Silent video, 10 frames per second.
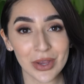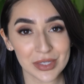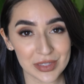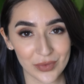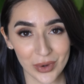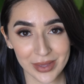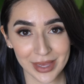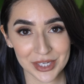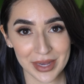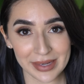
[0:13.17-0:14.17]
are the Sephora
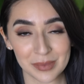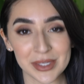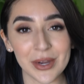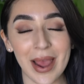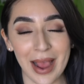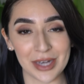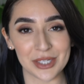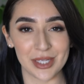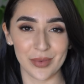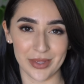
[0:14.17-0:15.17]
collection items that are
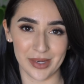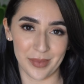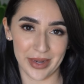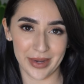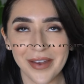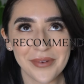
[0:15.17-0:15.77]
actually worth your money.